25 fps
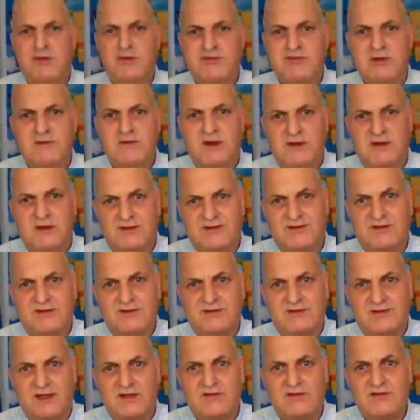of it is
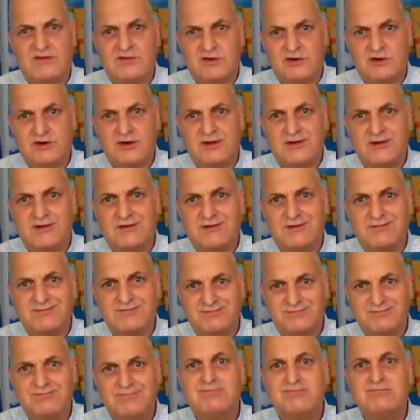success stories,
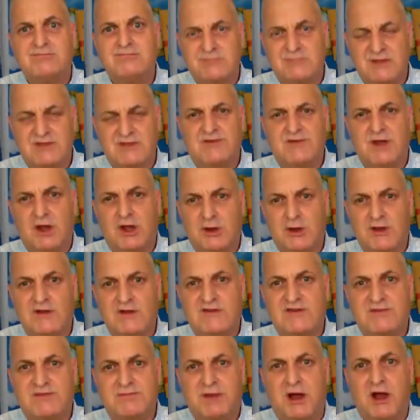very
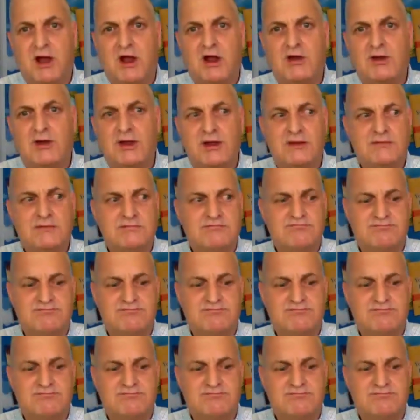inspiring.